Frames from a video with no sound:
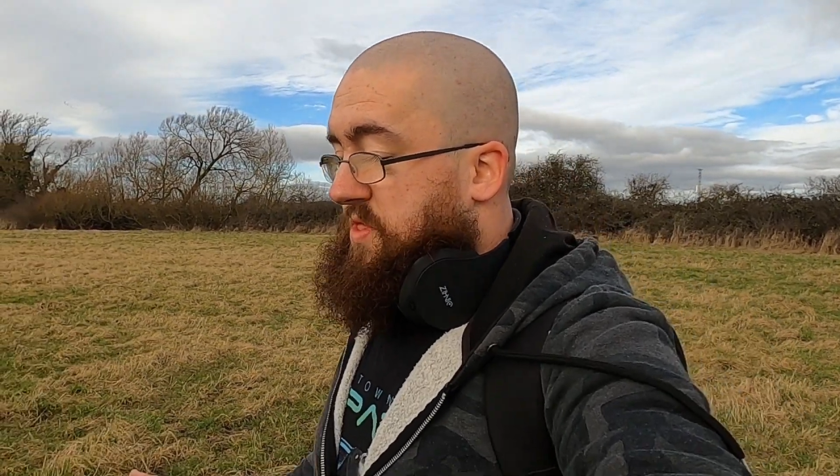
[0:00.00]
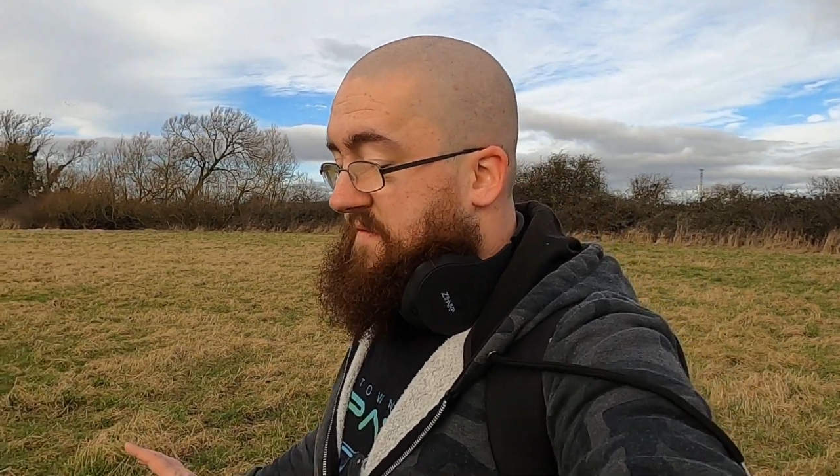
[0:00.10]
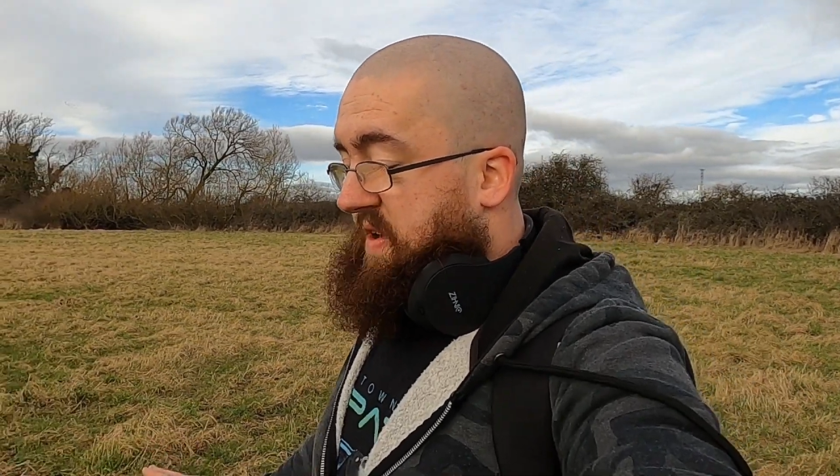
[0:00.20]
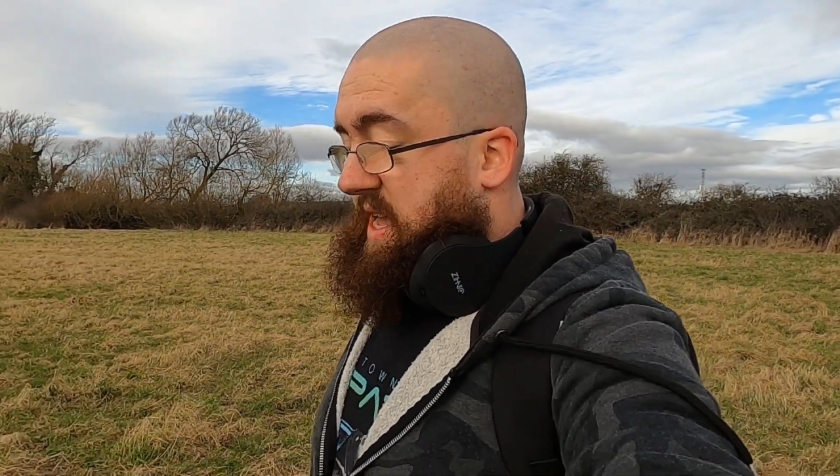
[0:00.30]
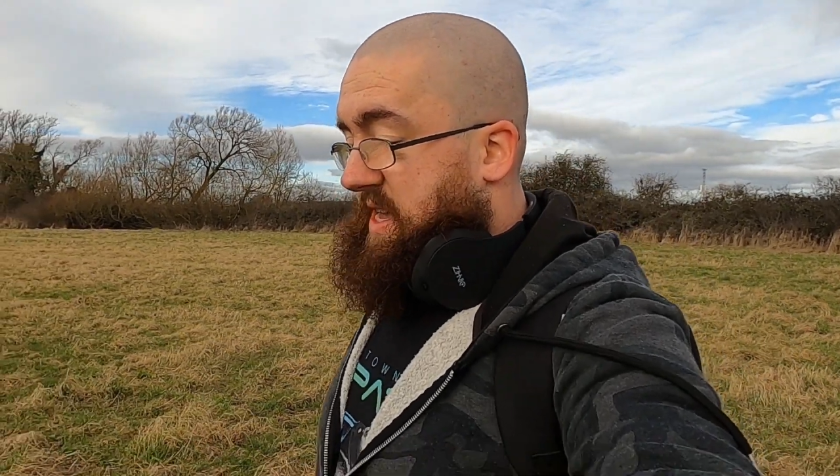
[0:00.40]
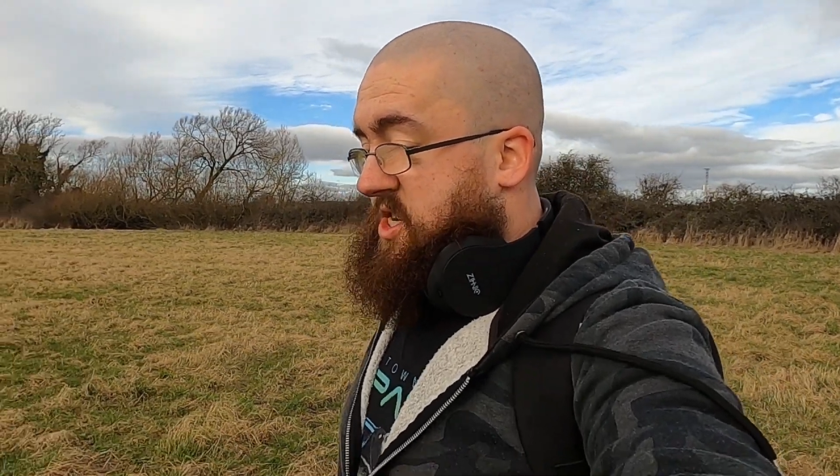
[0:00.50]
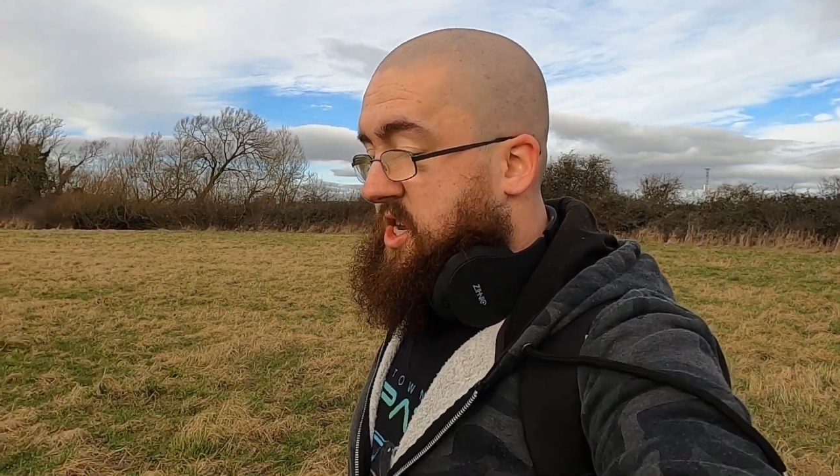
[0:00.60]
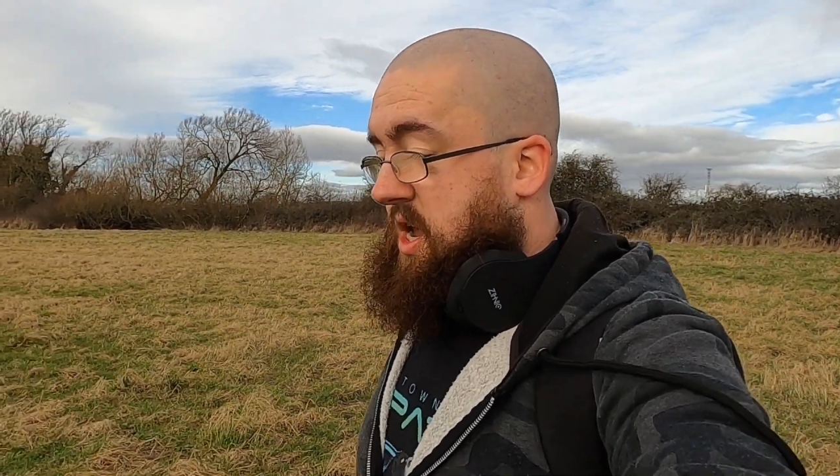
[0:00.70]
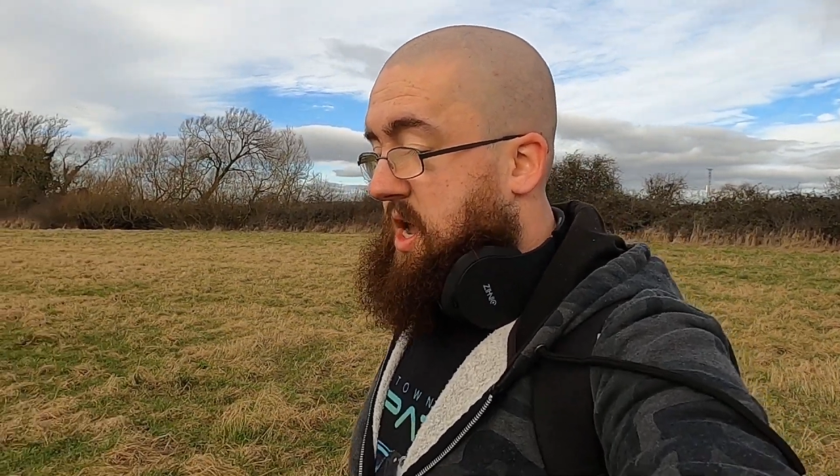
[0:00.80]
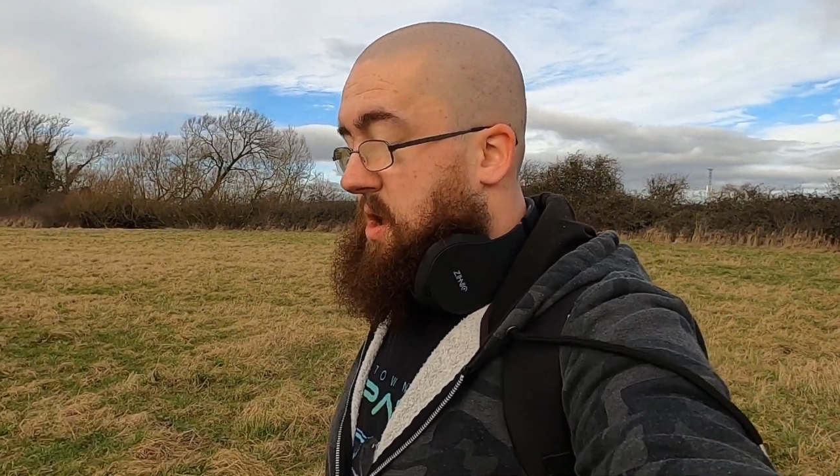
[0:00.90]
The
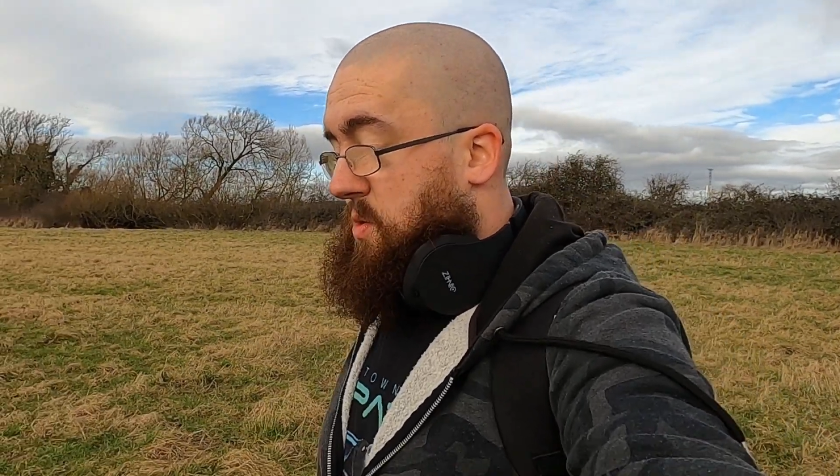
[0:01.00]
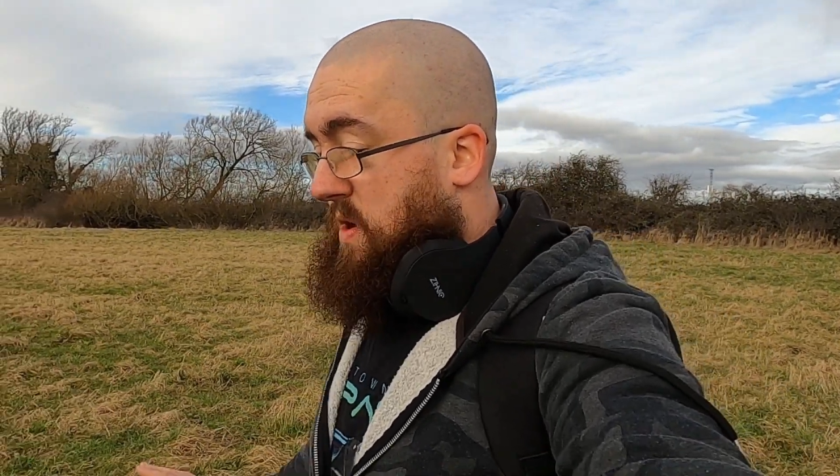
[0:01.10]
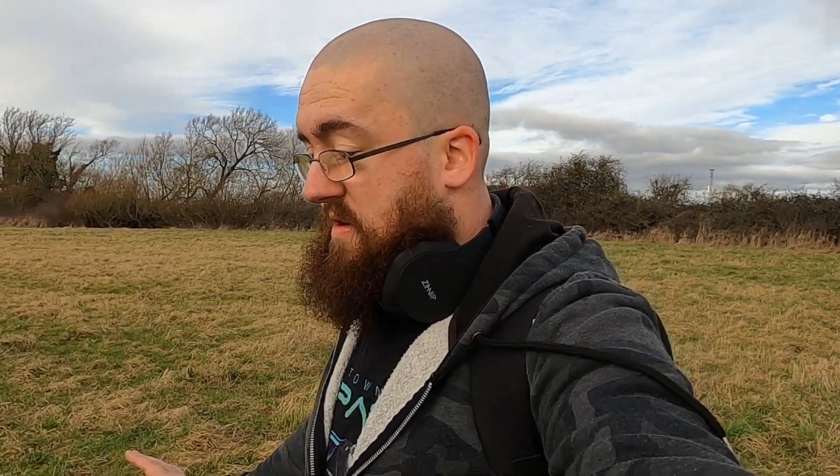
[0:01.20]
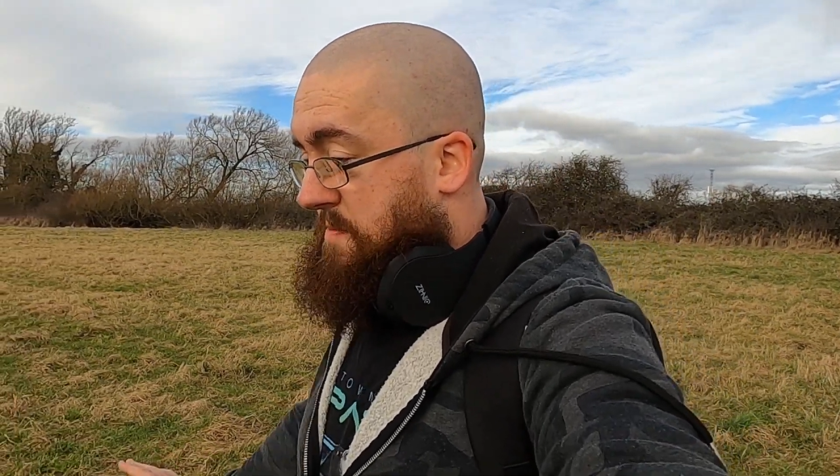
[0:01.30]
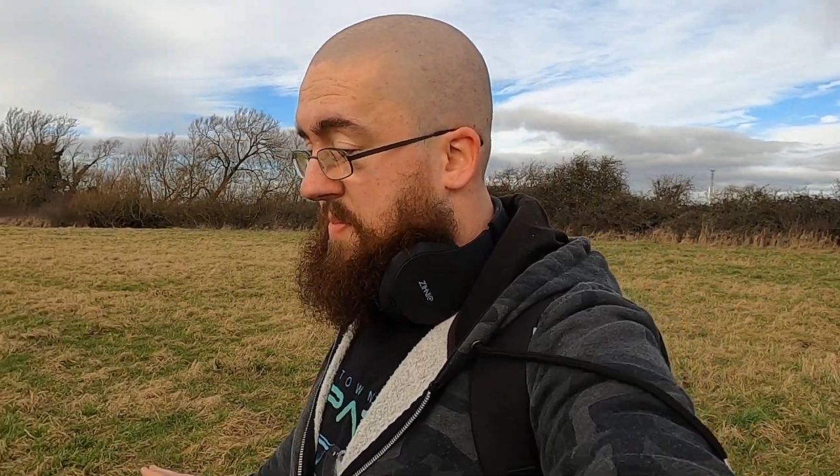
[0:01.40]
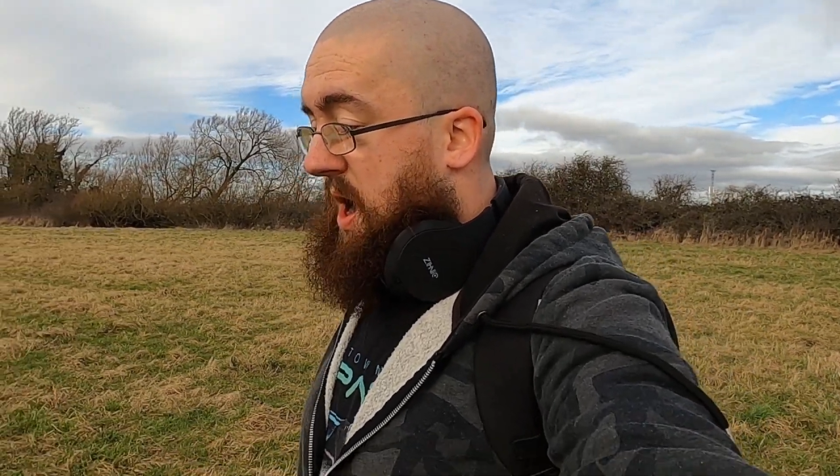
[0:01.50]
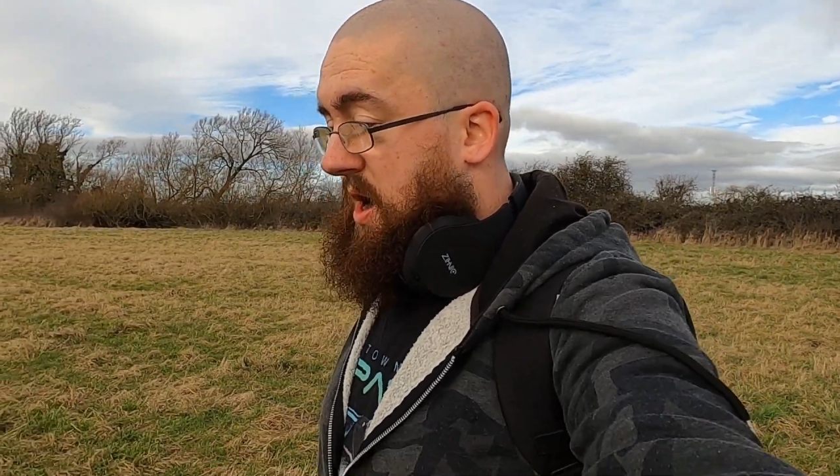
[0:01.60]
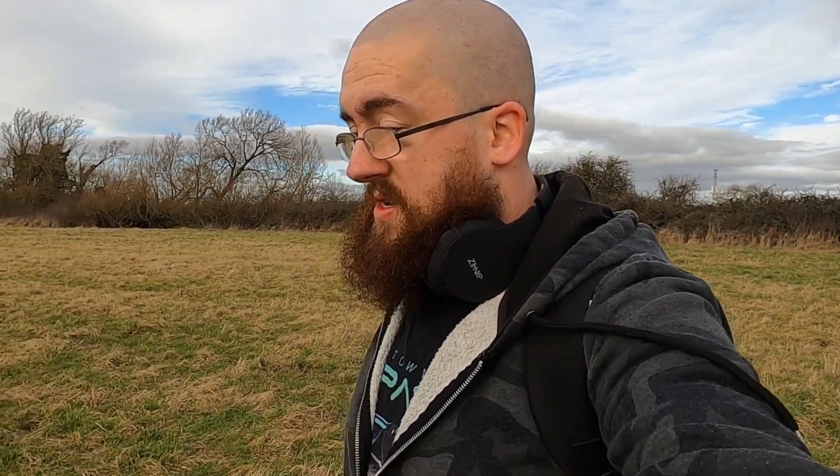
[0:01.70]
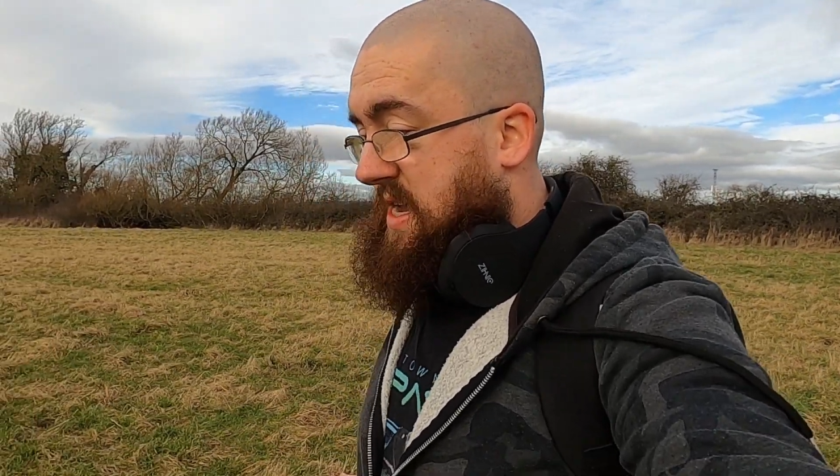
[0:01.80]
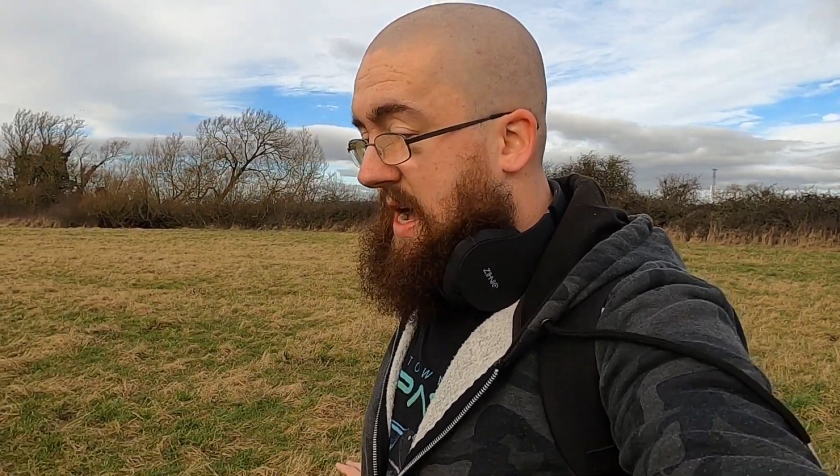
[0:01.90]
village where I'm
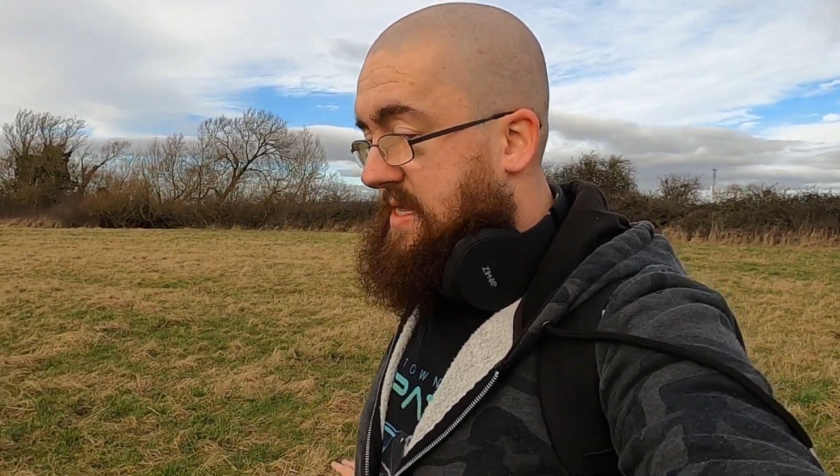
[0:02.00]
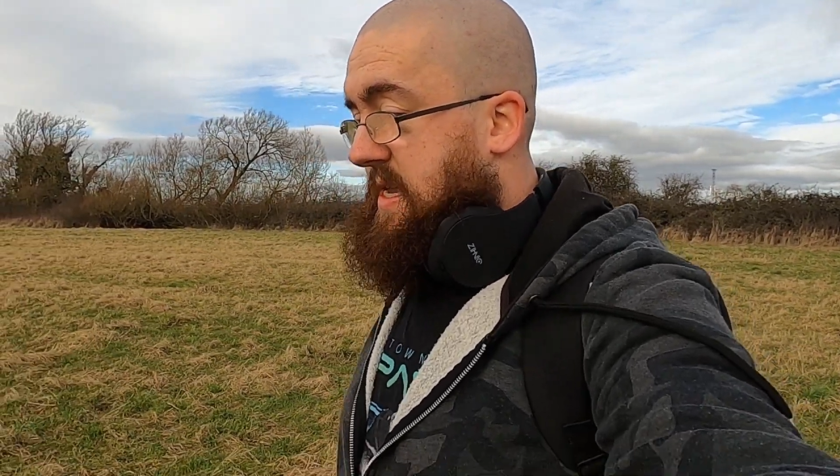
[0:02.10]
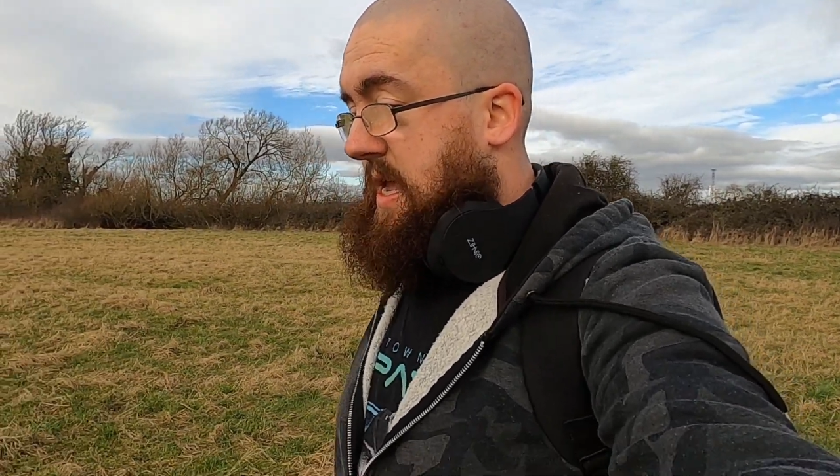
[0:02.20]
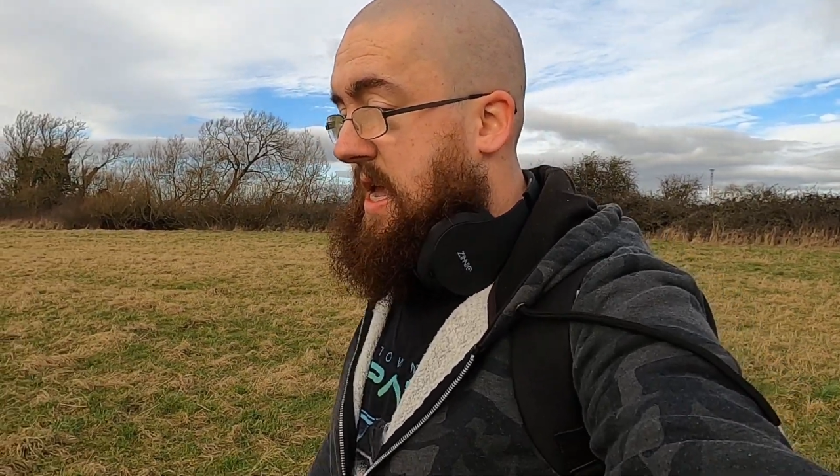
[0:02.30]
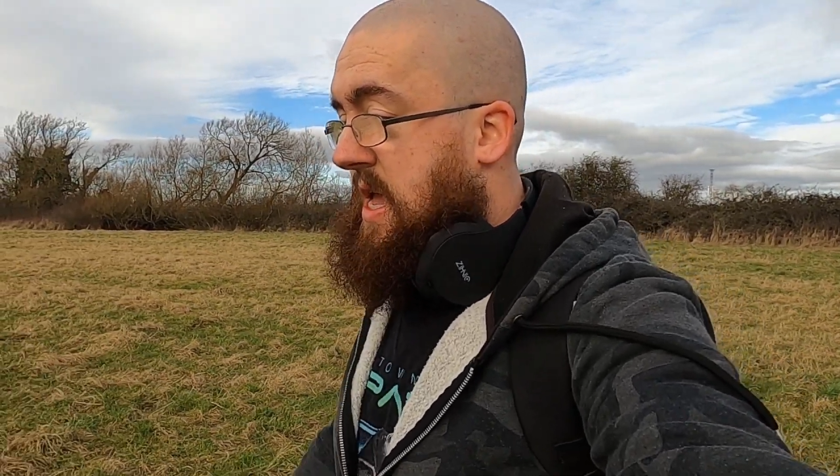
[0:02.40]
parked at